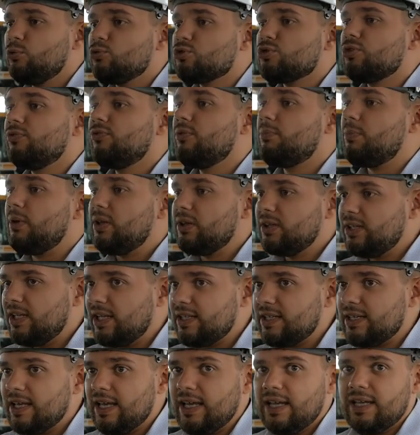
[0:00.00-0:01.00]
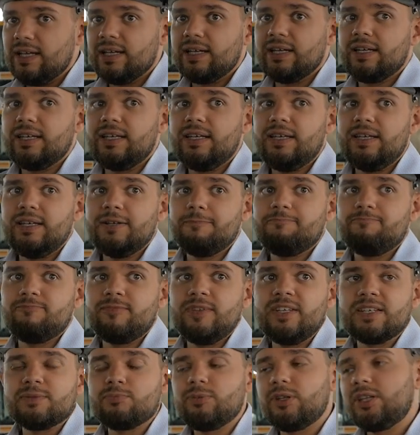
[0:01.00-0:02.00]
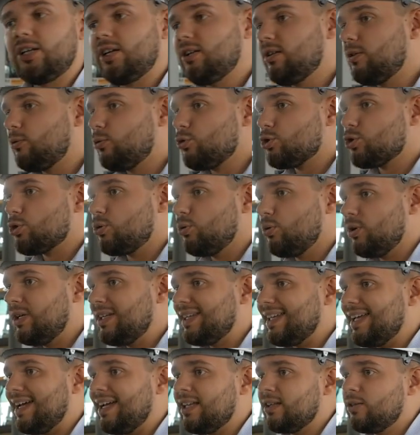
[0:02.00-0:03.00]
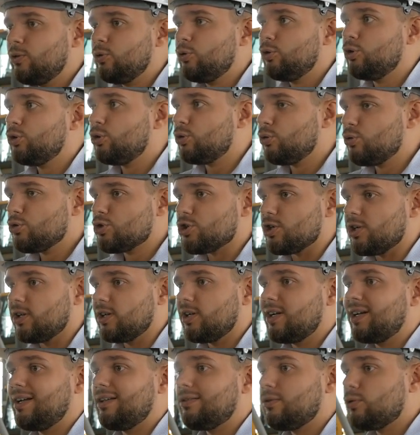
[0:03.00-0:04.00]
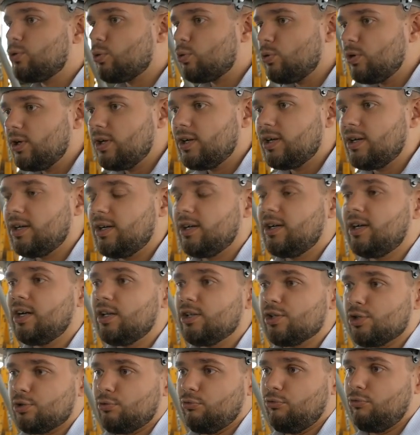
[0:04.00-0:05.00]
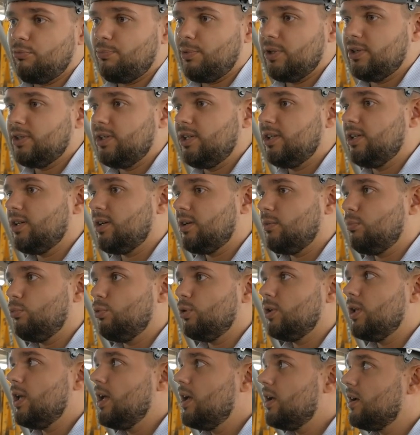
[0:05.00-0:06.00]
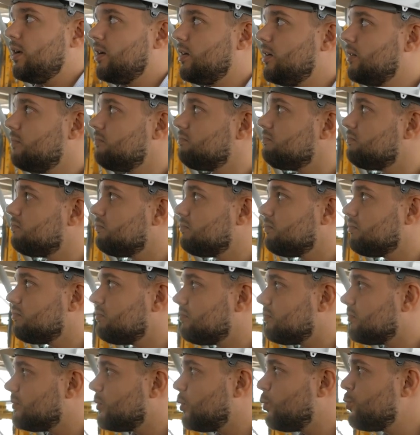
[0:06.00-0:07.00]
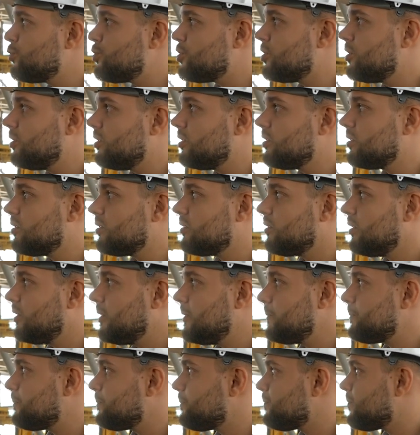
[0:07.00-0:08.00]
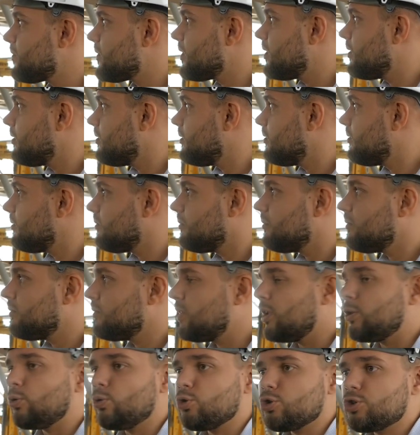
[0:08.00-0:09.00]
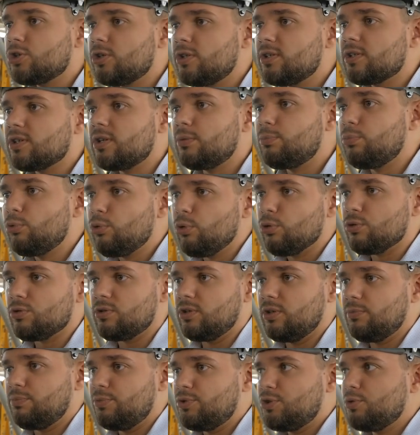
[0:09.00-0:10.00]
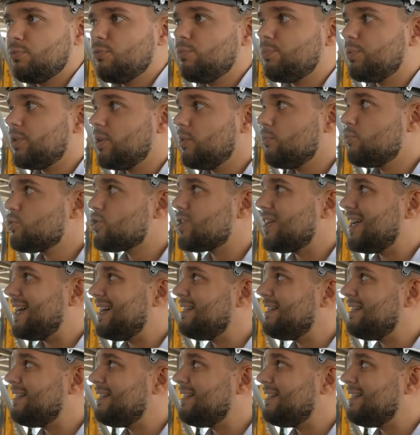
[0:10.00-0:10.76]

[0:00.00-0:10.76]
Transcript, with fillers: and despite the fact that it is of the same kind, control over the quality of work is very scrupulous and meticulous,